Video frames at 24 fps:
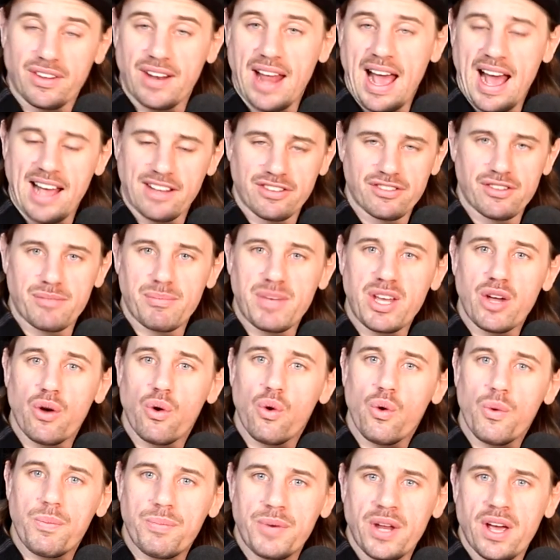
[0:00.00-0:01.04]
It has to be
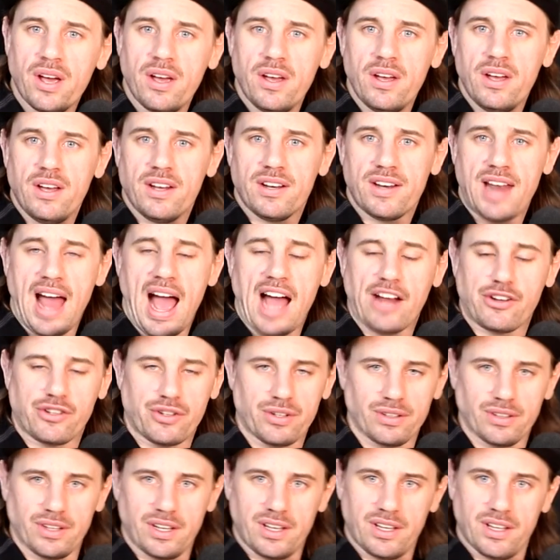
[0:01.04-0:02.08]
hooped
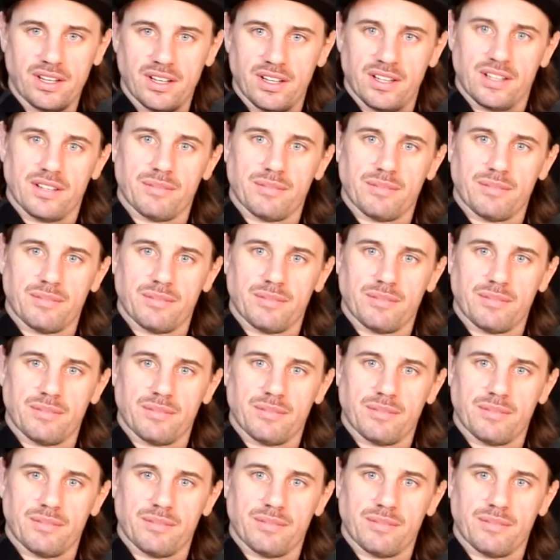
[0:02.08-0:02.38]
naturally,